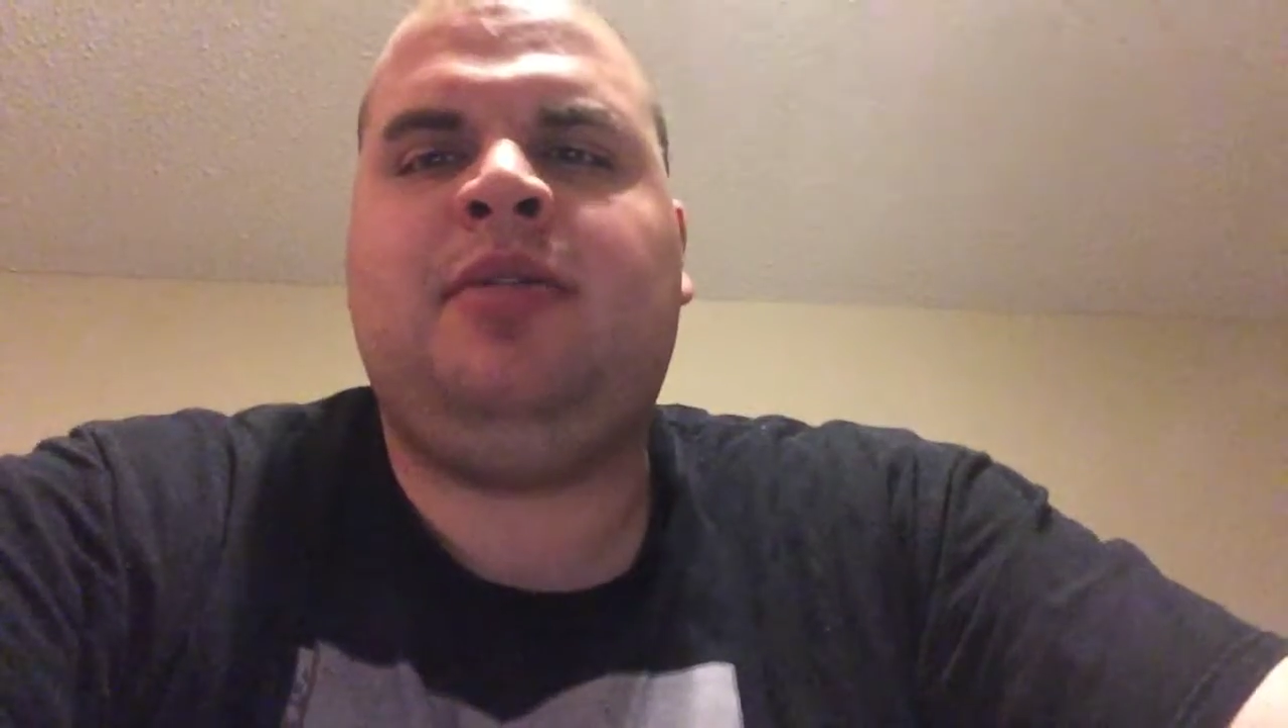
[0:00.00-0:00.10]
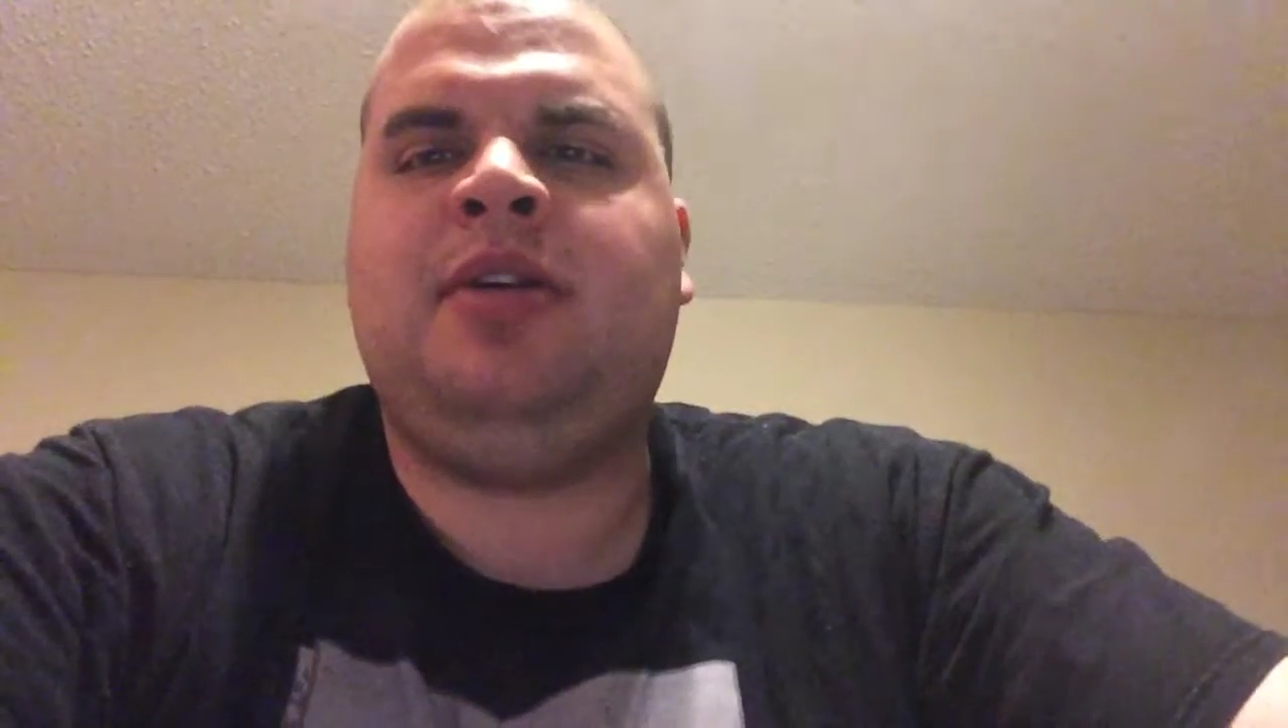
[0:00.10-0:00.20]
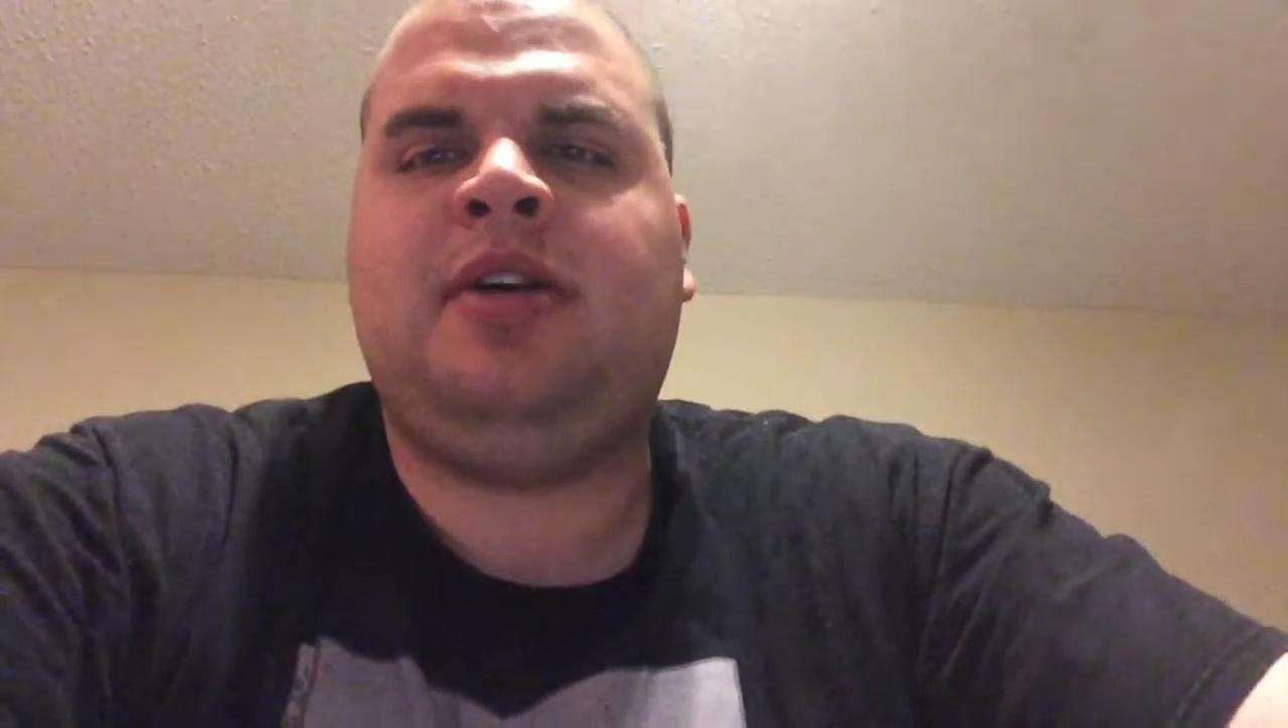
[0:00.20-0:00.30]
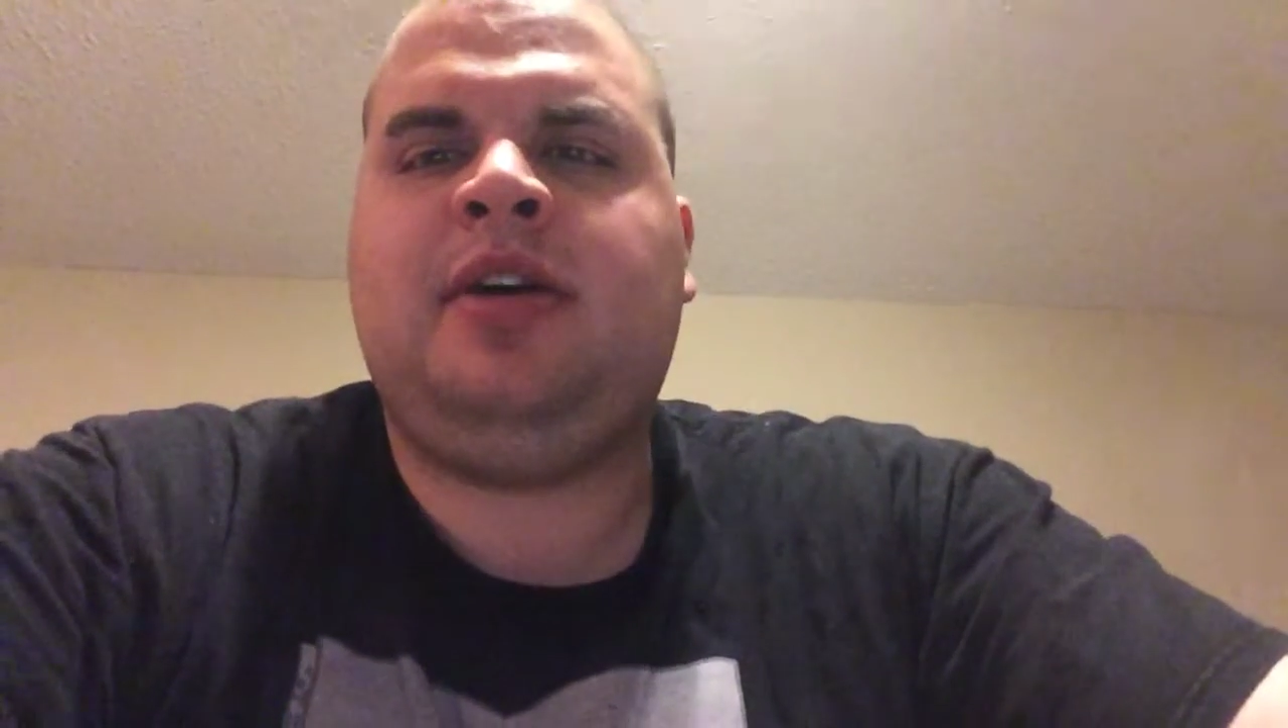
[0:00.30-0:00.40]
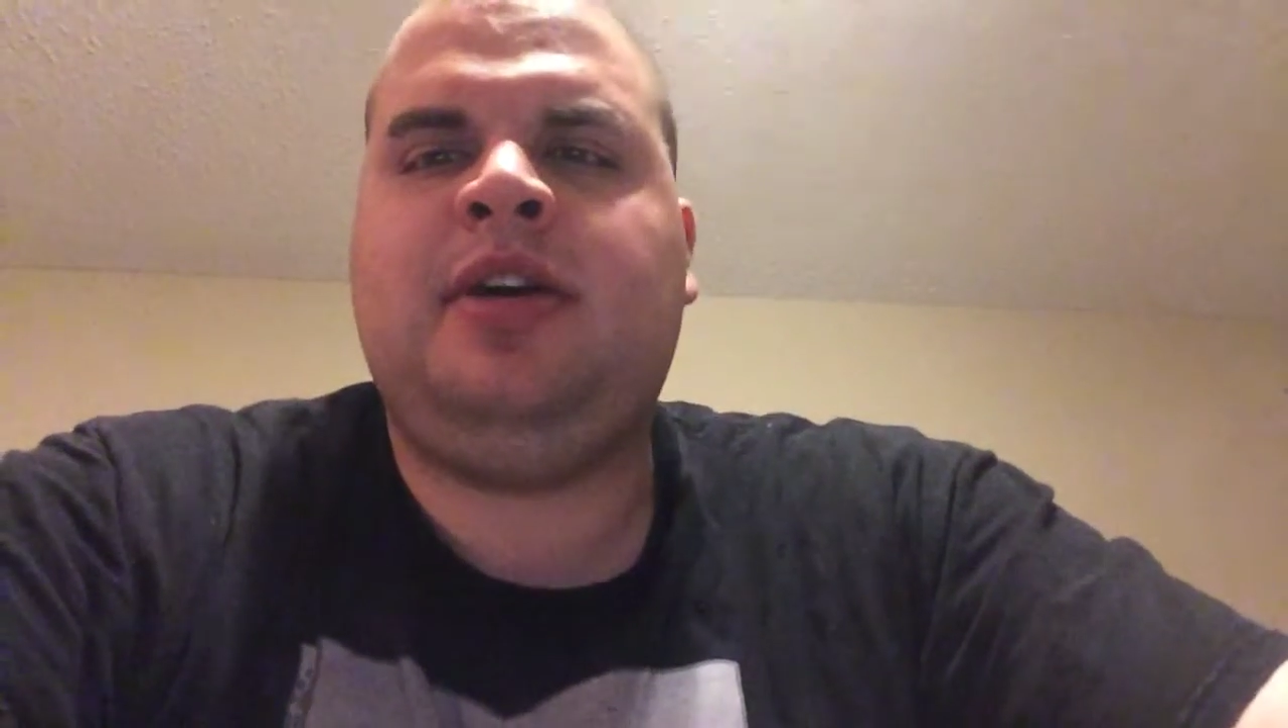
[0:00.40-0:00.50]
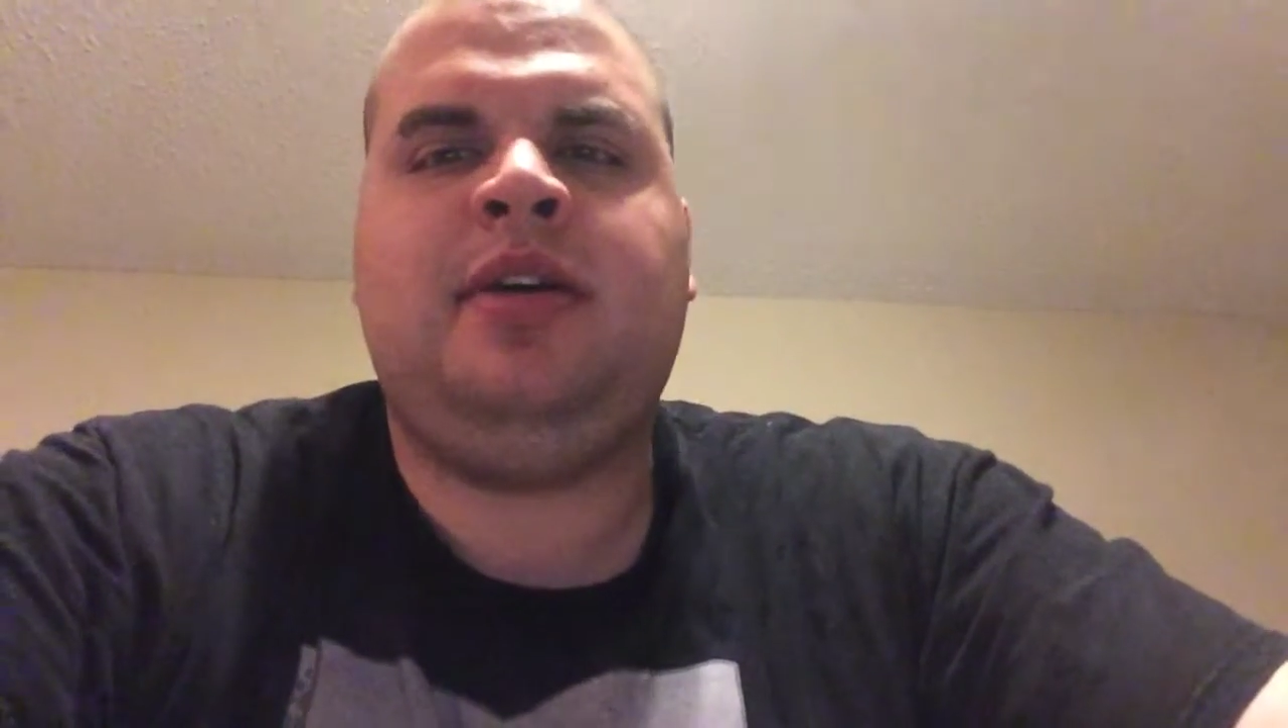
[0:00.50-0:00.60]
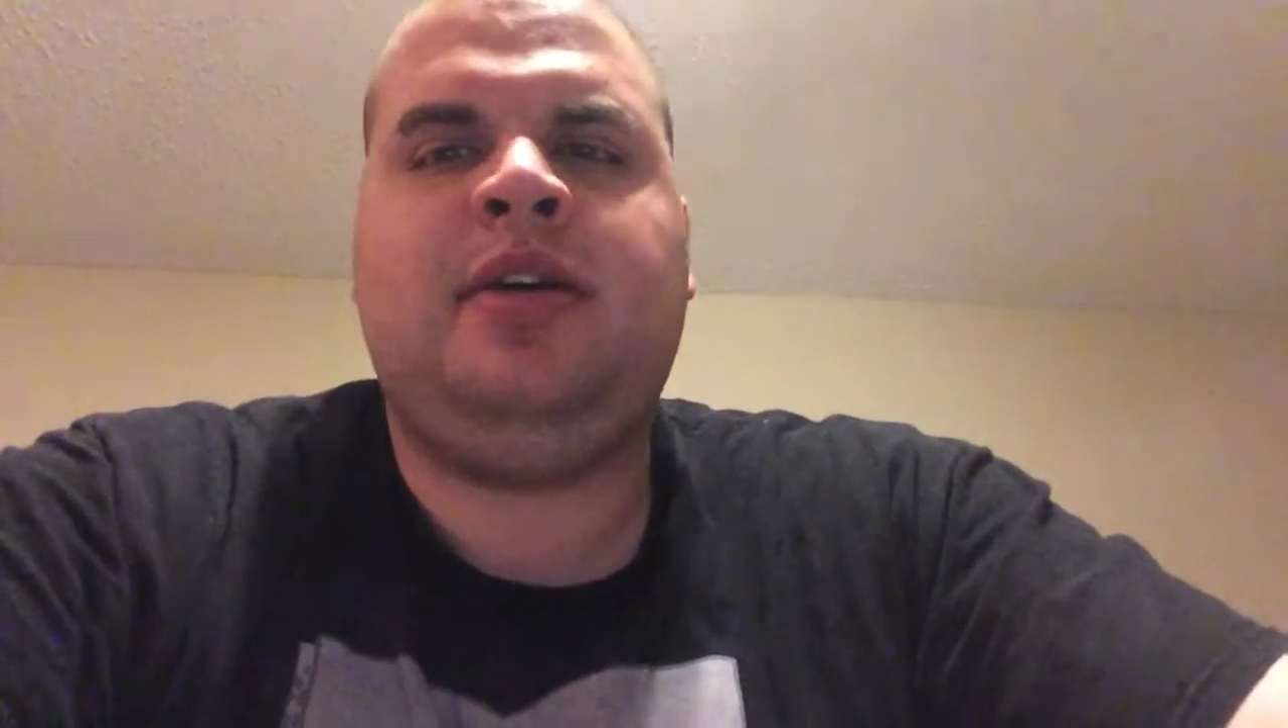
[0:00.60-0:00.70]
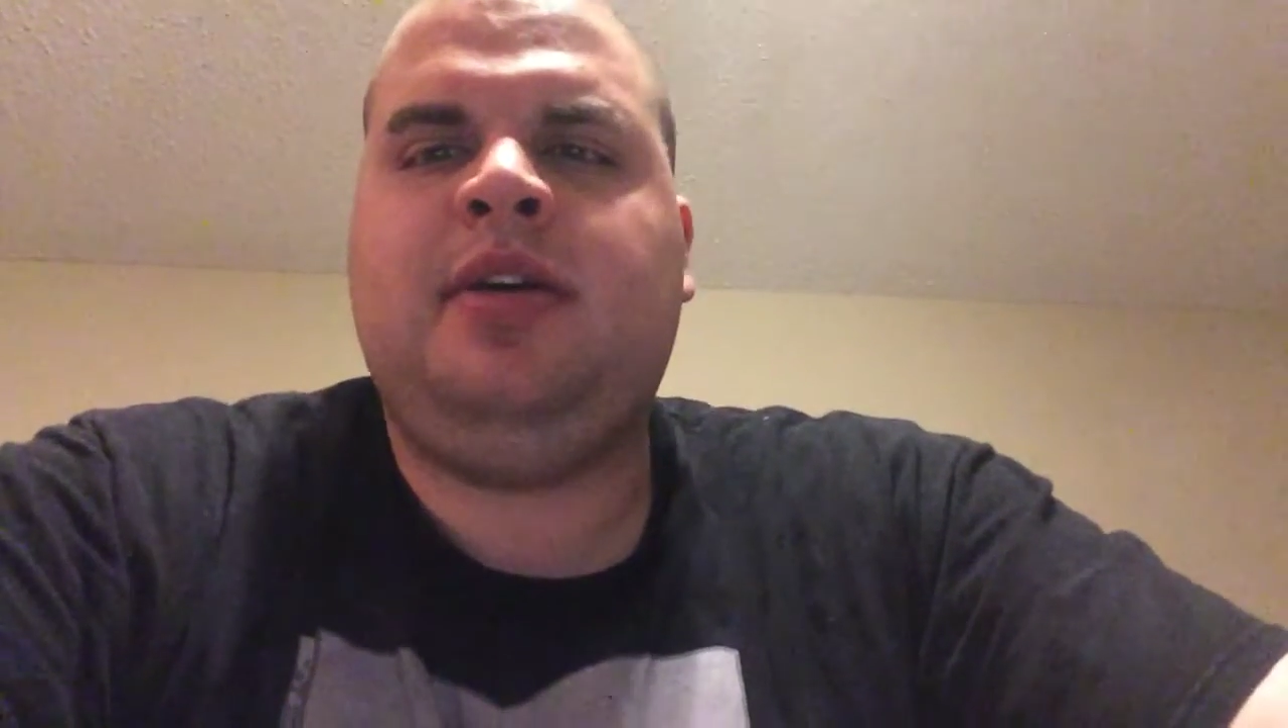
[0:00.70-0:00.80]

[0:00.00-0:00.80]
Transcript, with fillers: what I